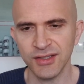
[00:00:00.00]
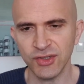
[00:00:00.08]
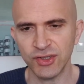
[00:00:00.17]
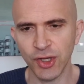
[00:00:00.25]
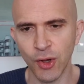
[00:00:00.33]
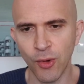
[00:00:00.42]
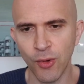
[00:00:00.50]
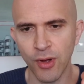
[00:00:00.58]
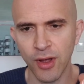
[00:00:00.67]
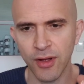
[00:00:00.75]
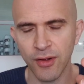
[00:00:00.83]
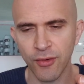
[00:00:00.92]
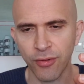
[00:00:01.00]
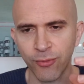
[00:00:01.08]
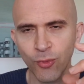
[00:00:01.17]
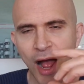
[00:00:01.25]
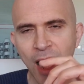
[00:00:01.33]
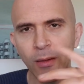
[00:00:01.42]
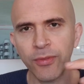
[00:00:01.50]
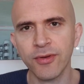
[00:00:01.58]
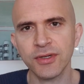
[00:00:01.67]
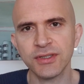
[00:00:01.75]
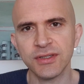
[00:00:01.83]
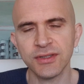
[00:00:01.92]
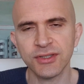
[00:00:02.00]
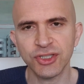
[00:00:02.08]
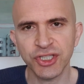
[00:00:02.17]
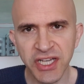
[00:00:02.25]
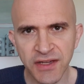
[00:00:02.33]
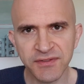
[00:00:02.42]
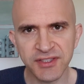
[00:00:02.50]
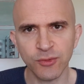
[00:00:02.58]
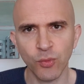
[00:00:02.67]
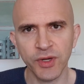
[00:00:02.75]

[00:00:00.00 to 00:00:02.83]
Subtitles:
So throughout Chiefs,